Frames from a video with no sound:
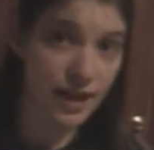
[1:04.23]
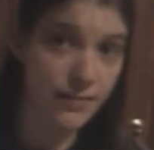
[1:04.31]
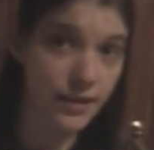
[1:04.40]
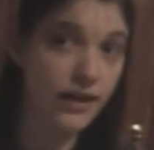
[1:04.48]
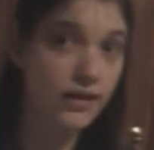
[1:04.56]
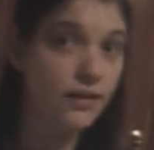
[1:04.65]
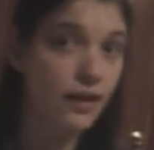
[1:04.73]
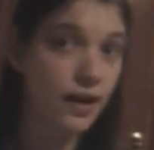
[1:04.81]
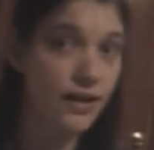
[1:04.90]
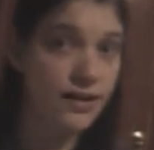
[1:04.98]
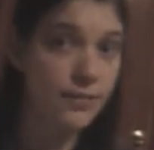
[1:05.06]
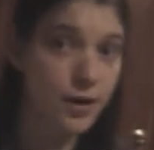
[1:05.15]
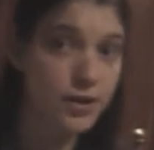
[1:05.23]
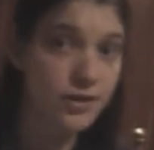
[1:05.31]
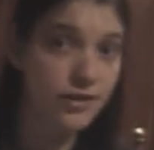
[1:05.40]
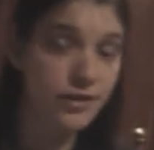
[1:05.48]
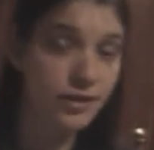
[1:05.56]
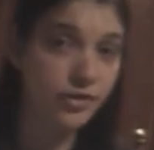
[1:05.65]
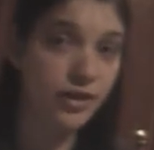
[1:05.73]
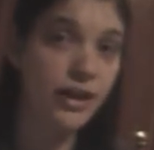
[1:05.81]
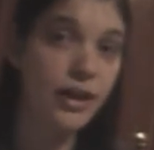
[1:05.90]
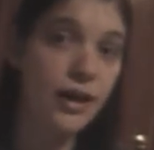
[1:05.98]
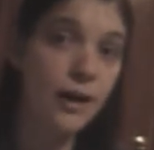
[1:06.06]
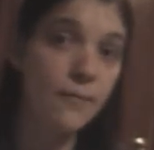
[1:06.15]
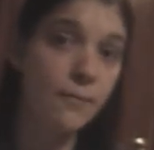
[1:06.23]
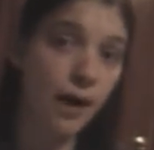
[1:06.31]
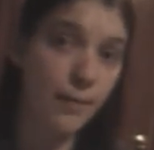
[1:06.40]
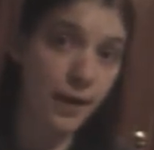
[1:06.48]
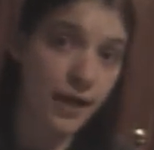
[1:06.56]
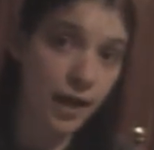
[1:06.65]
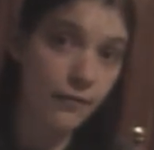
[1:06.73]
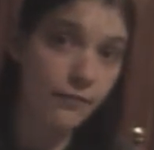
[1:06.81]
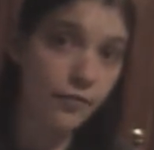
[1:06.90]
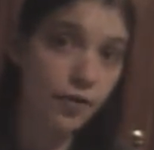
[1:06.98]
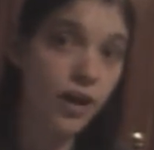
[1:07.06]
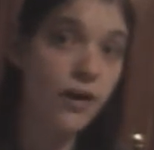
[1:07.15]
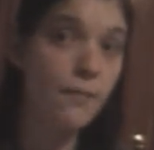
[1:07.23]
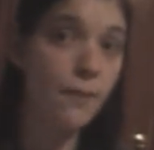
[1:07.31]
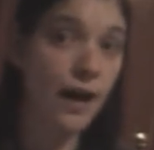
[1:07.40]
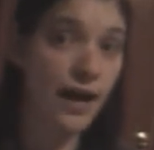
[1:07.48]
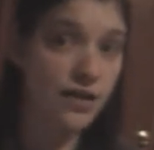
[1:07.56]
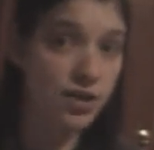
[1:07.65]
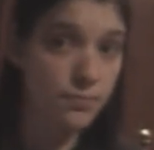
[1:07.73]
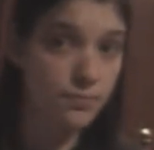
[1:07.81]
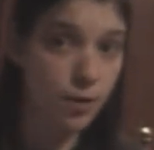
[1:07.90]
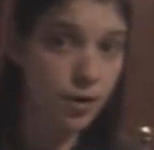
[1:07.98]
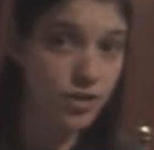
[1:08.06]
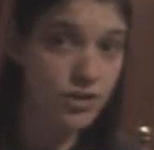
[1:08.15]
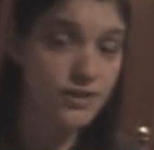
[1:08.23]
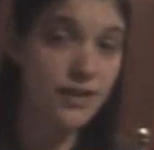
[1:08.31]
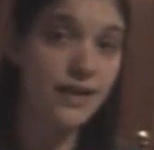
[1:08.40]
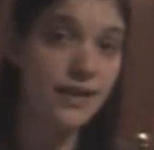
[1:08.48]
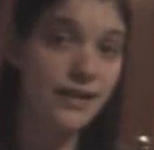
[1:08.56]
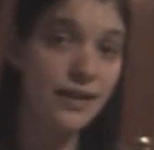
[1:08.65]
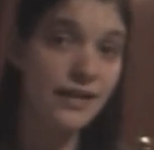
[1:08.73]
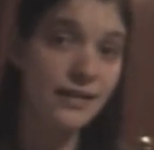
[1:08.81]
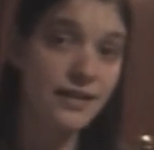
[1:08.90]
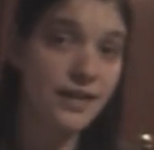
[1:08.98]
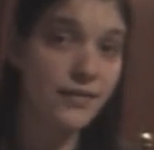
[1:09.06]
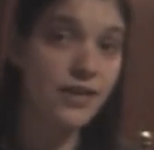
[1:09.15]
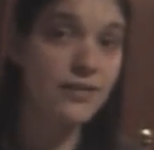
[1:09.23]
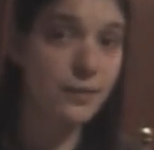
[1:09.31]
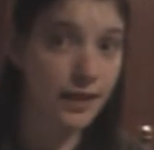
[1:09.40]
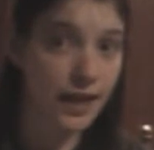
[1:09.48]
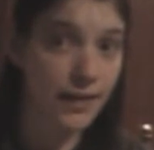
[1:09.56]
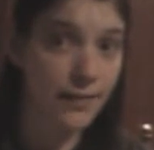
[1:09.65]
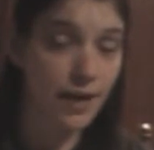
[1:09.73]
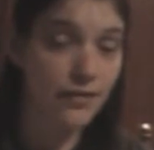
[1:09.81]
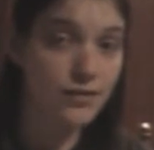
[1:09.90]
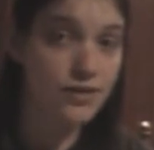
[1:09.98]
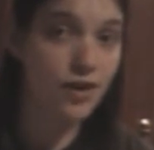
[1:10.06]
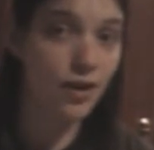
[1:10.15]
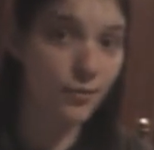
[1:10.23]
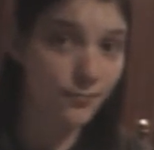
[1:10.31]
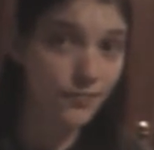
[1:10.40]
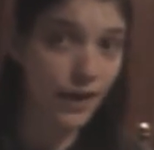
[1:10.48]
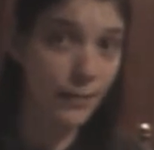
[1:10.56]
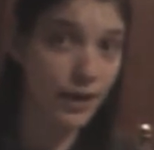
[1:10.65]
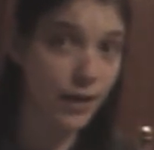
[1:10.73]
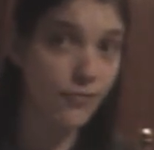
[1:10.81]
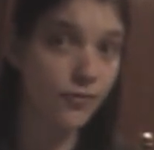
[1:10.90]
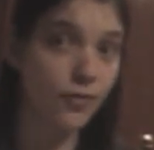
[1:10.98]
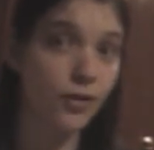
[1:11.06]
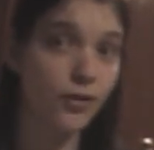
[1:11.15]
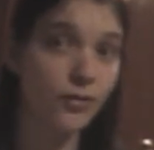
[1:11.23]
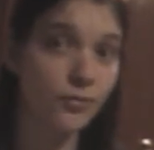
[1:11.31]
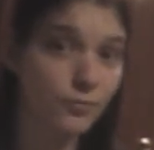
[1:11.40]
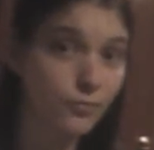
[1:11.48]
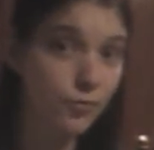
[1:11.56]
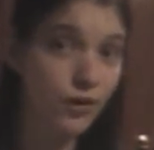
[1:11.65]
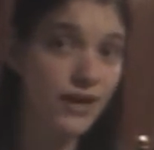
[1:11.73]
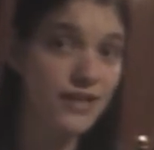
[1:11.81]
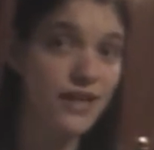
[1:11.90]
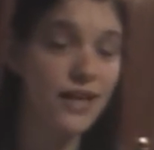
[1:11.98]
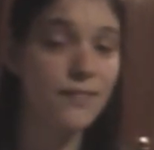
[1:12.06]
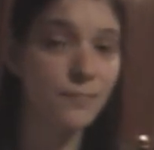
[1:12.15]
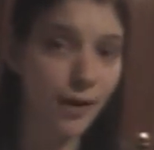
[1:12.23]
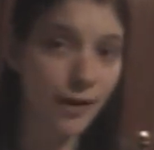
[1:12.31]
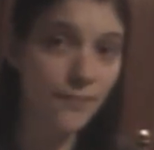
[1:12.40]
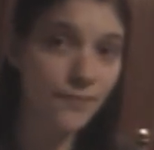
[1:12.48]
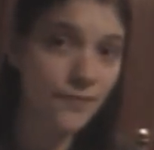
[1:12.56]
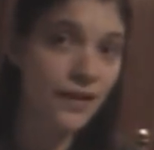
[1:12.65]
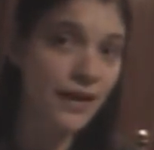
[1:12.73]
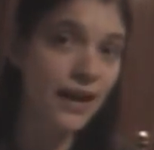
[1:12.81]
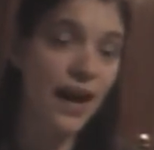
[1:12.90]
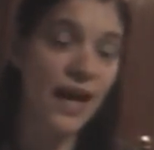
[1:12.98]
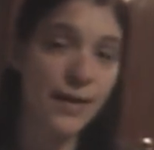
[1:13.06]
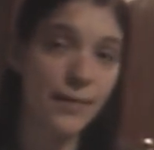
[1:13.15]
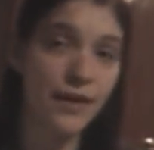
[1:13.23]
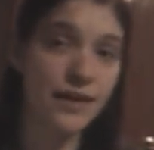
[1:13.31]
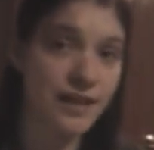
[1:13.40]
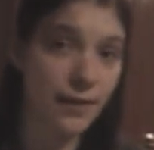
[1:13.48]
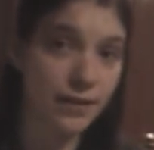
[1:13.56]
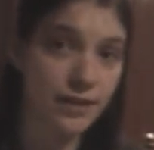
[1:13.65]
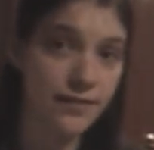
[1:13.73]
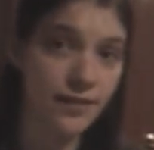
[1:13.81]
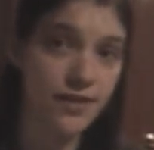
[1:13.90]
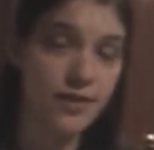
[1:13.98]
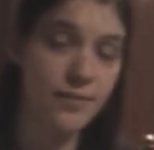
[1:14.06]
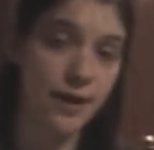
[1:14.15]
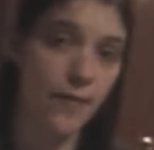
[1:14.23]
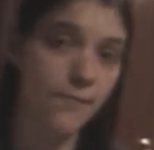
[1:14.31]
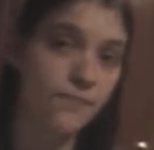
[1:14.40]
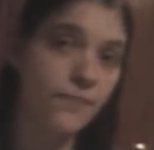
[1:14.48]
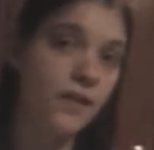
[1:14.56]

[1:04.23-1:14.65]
I admit, I did watch it illegally, but I made up for it by actually purchasing the DVDs when they came out, so I made up for what I did. But anyway, that's not what this video is about.